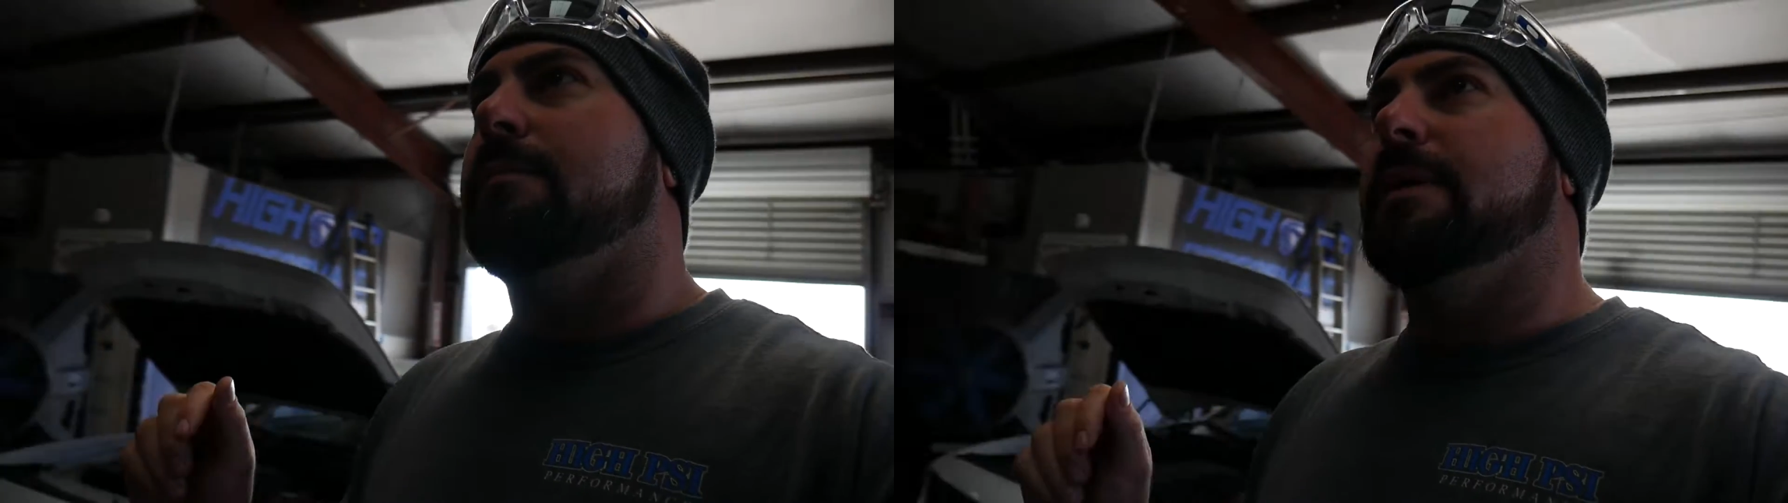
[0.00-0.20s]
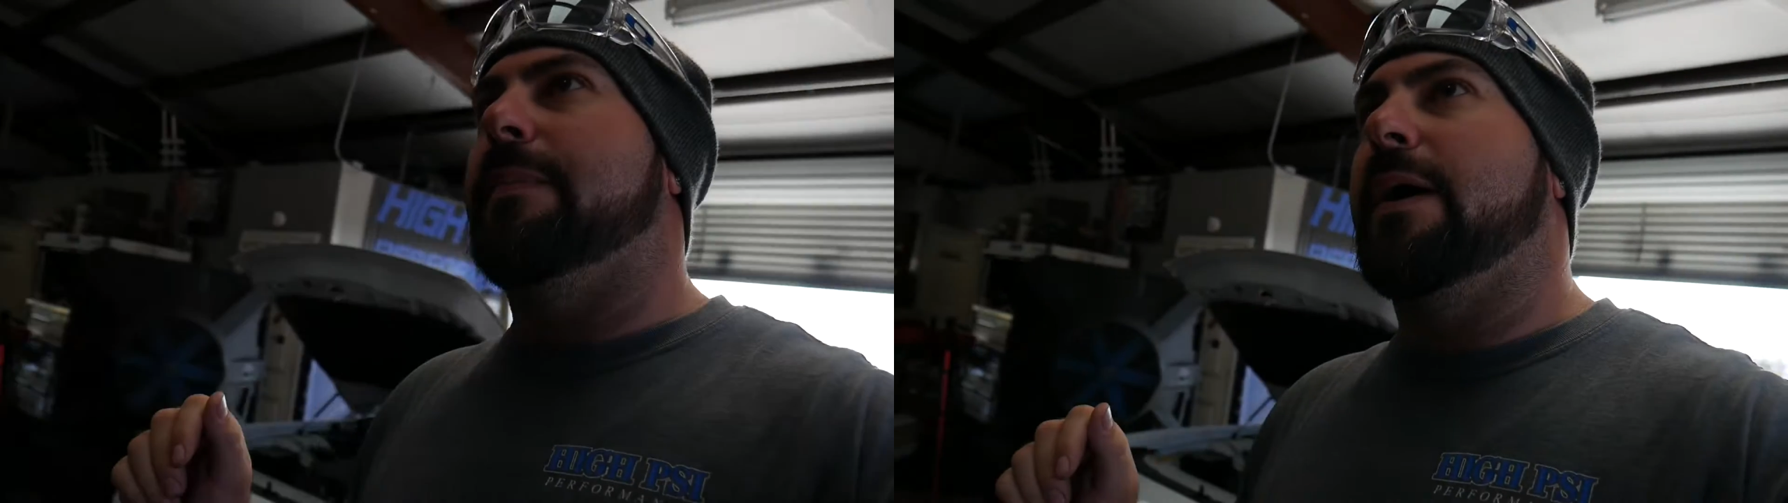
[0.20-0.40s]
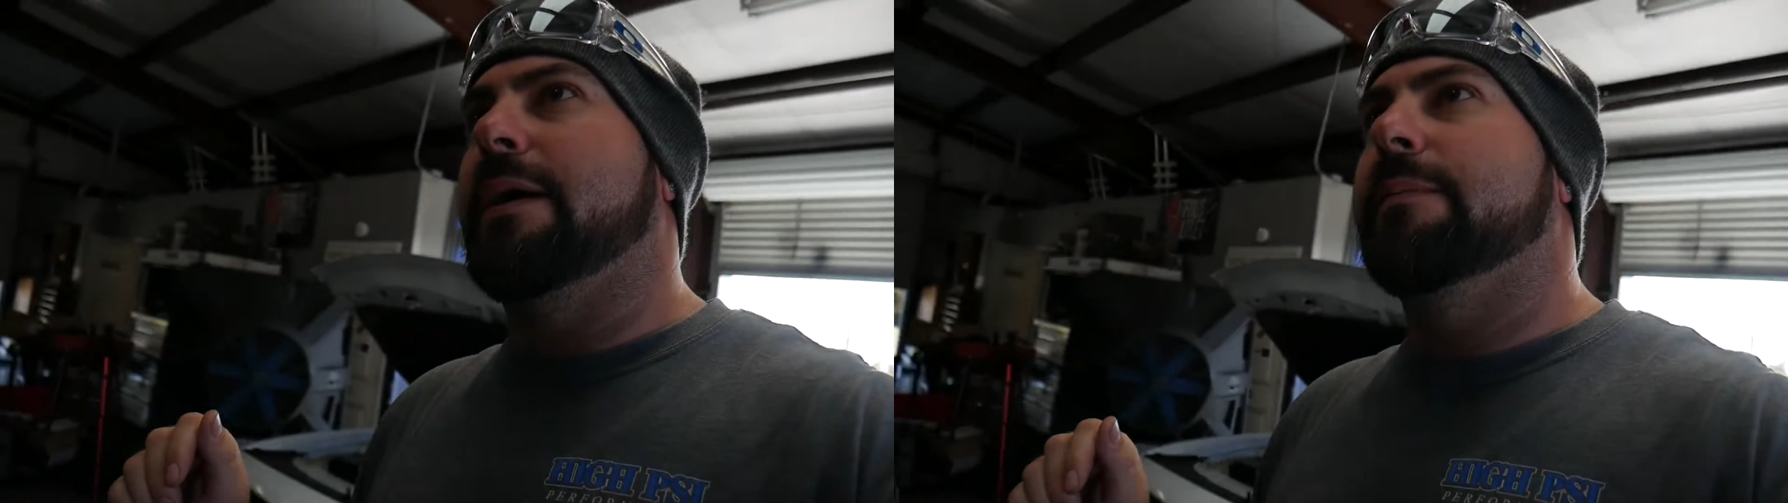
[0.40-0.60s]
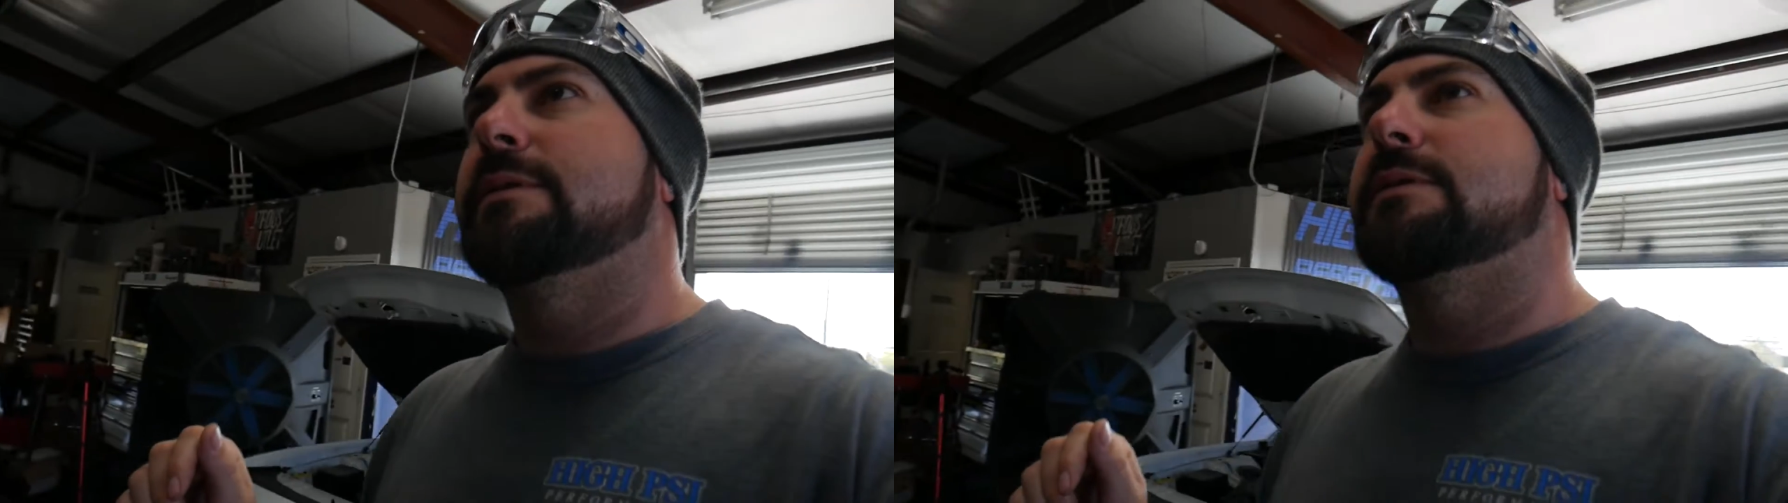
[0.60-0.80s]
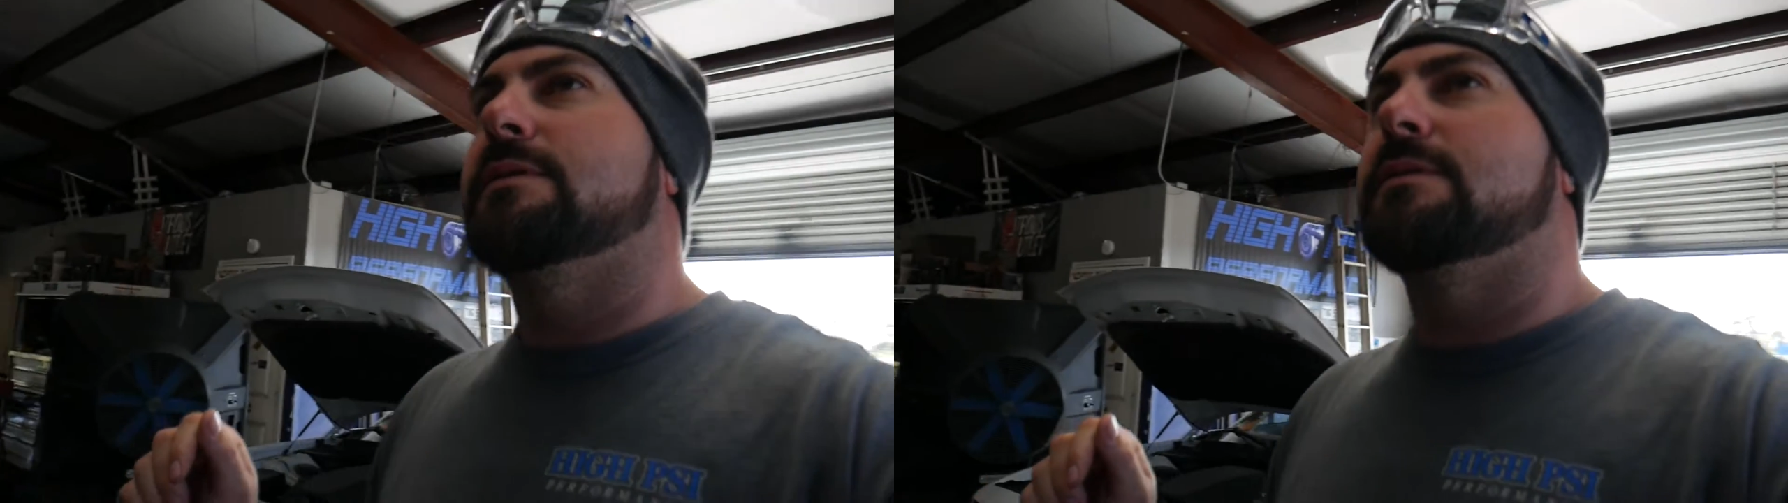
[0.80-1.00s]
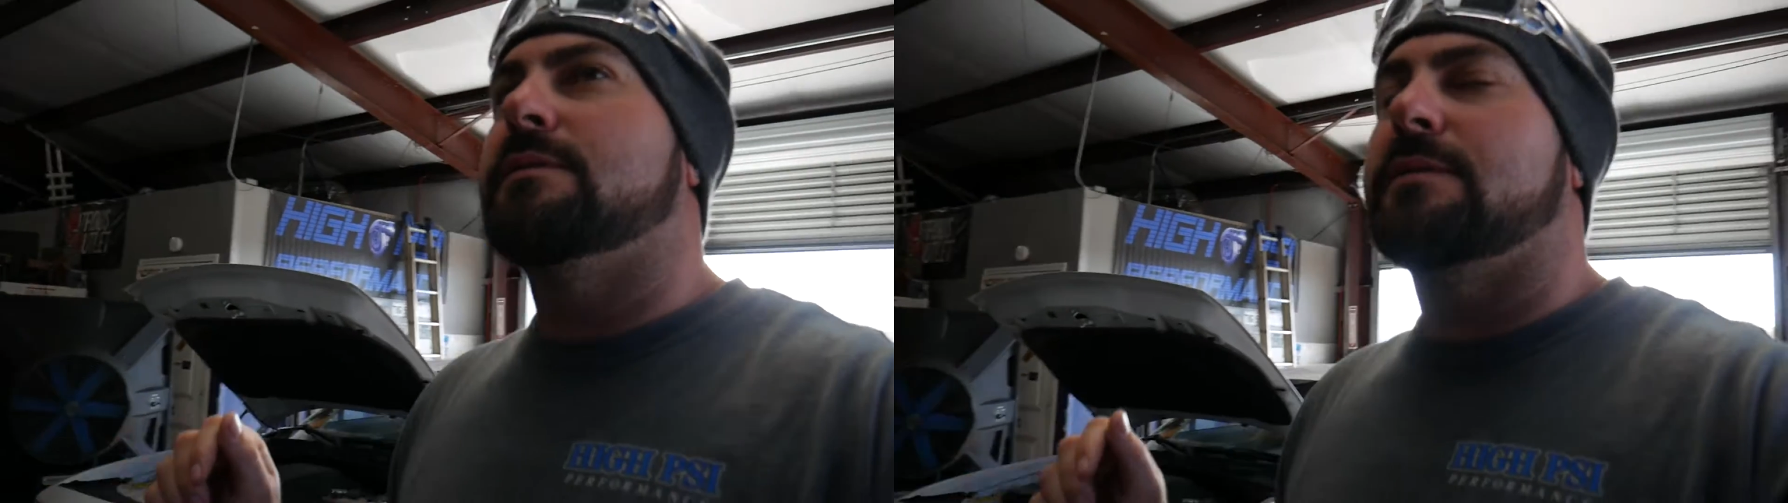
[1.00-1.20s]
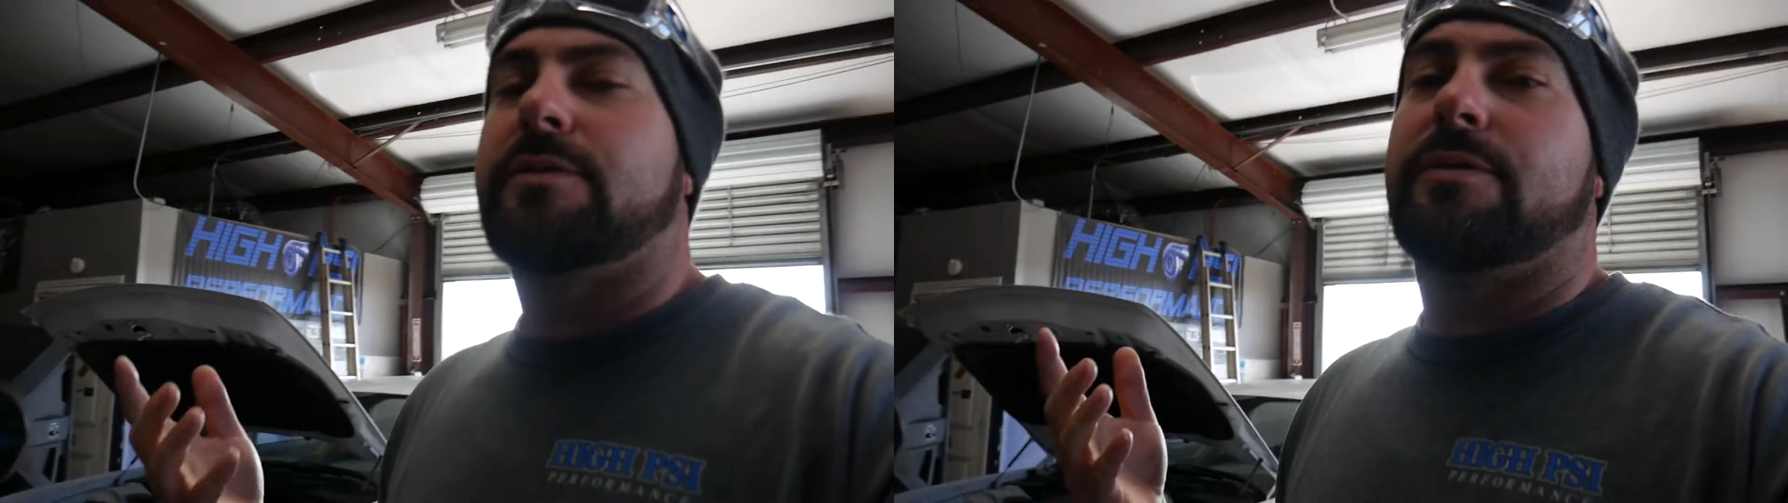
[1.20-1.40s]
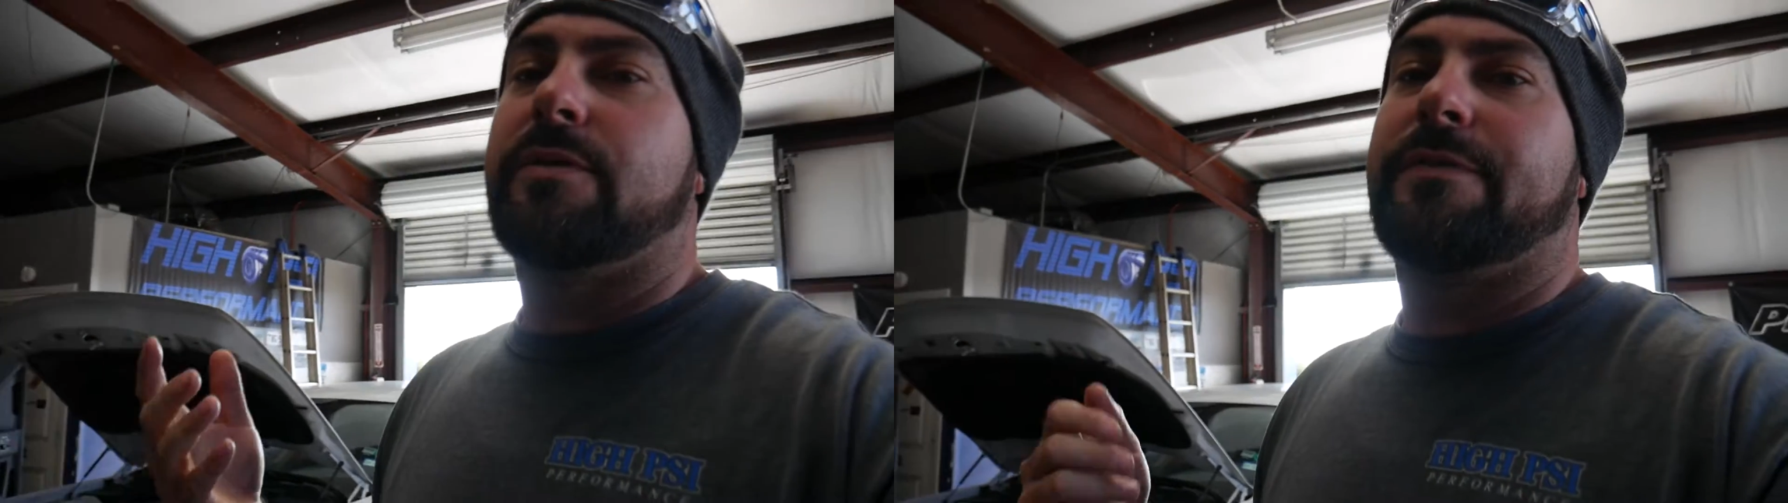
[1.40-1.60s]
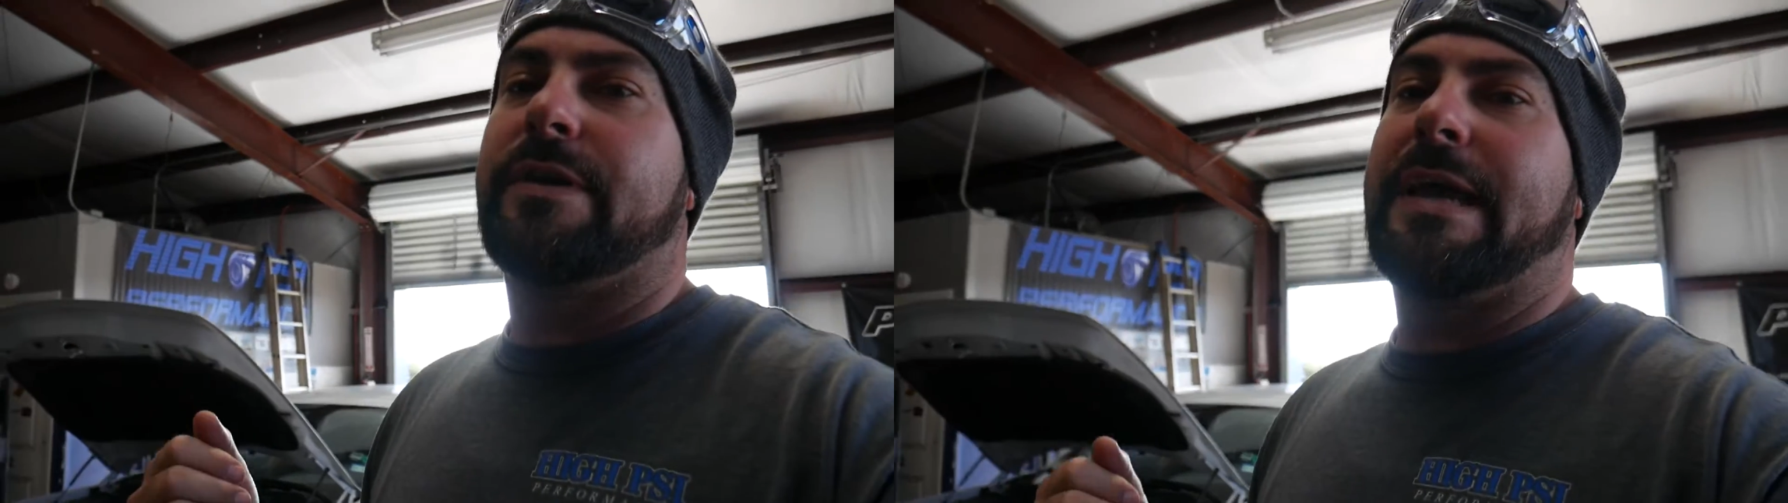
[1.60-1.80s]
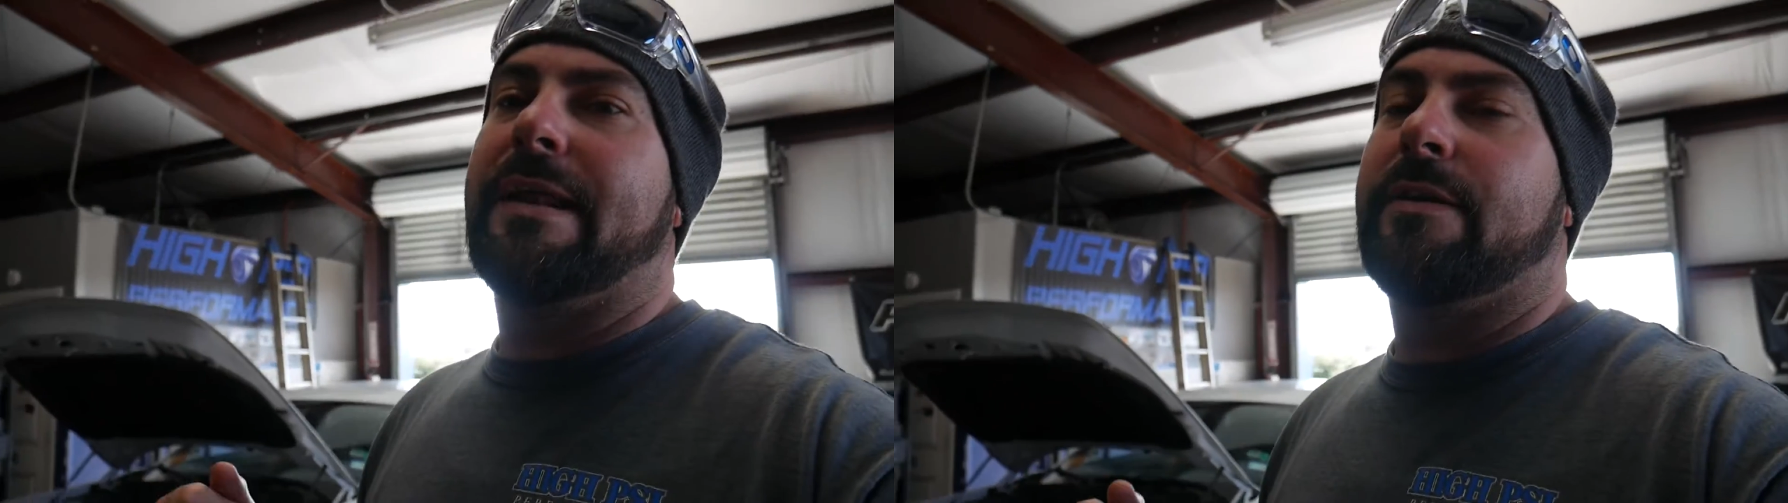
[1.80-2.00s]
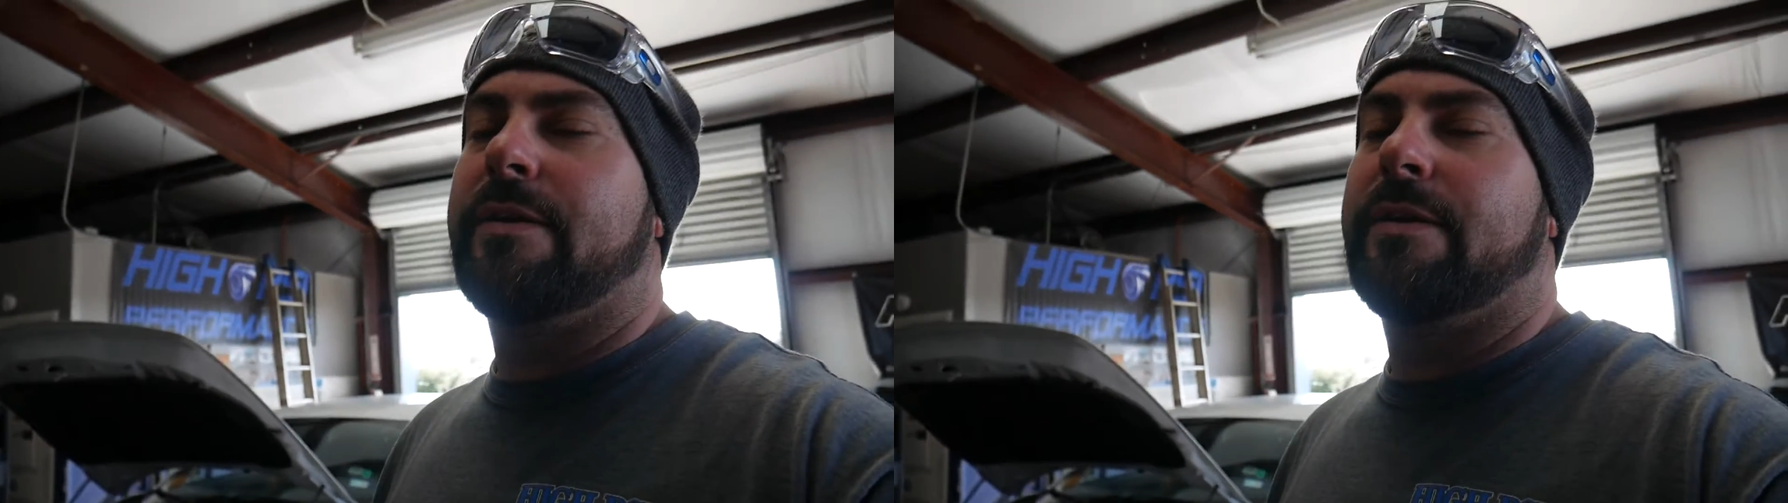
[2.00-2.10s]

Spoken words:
mid pipes, don't know if they're catted